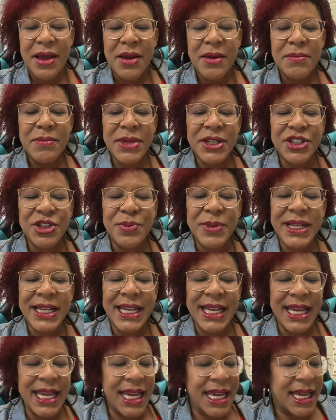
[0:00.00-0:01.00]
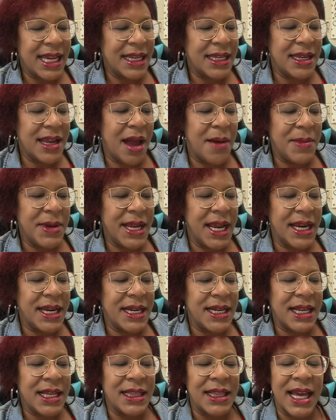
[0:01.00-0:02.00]
Mr. McKee
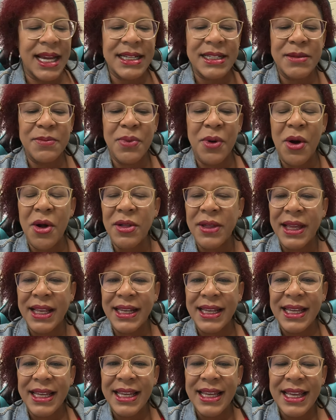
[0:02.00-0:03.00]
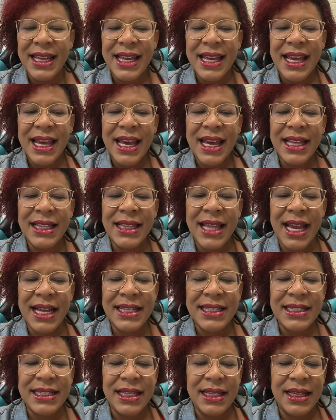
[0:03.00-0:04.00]
nominated Alexa Poland.
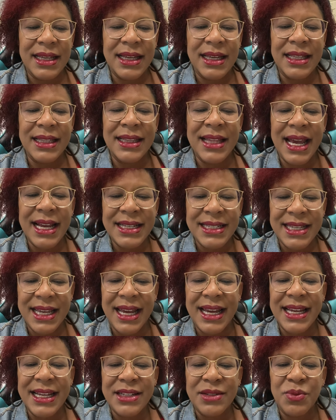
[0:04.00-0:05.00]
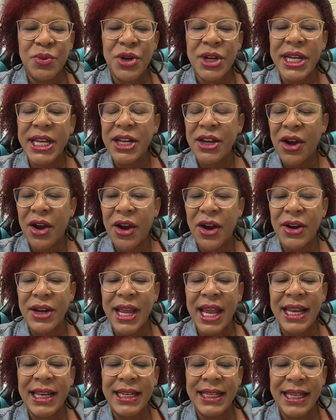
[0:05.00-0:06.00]
Alexa. Alexia is working hard
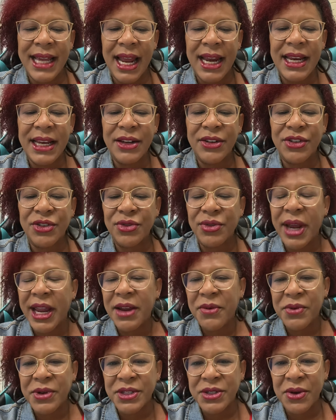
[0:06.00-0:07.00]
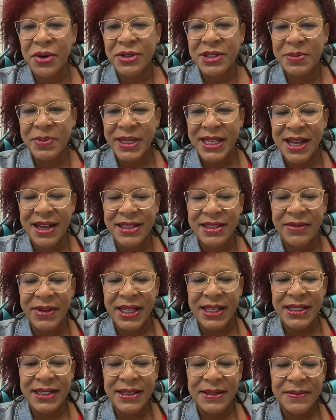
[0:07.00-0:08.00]
and getting great results because of
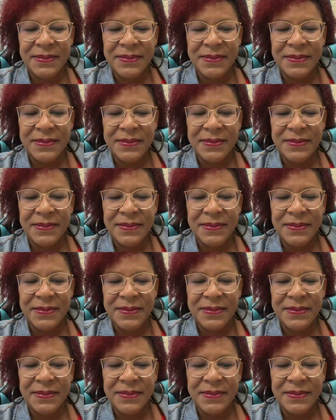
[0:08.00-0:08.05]
it.